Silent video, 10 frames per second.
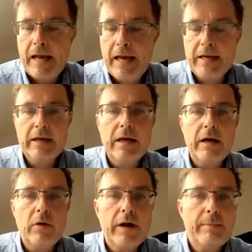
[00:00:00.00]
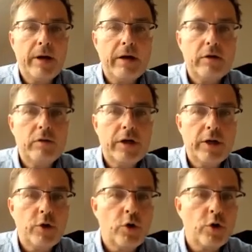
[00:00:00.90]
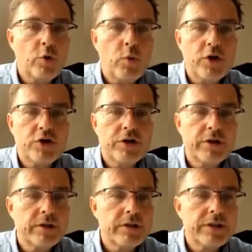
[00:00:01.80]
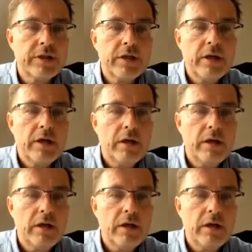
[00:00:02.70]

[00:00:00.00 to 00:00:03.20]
And now I'm ready to take your questions.